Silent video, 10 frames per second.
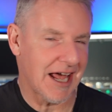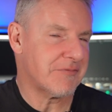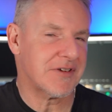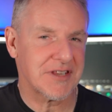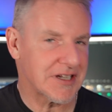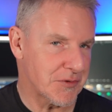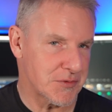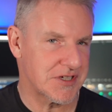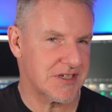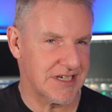Everything that
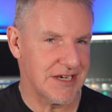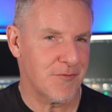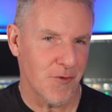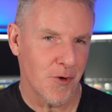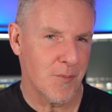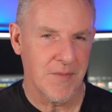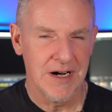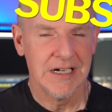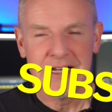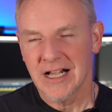was seafoam
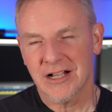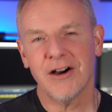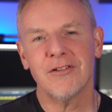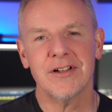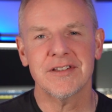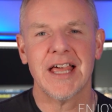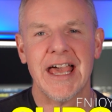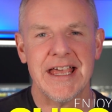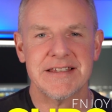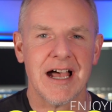coloured
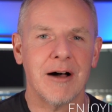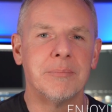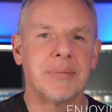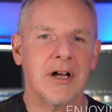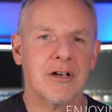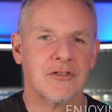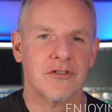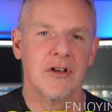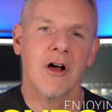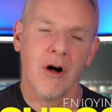is a
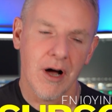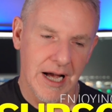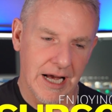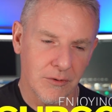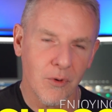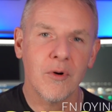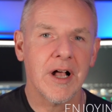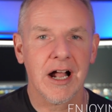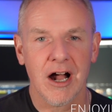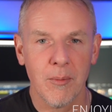brush and only
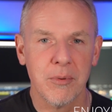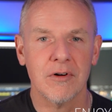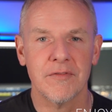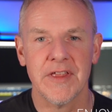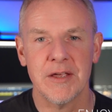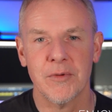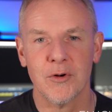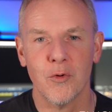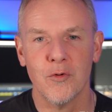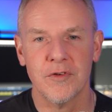a couple of them are
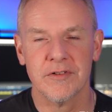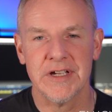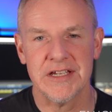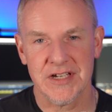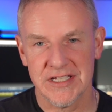overlays.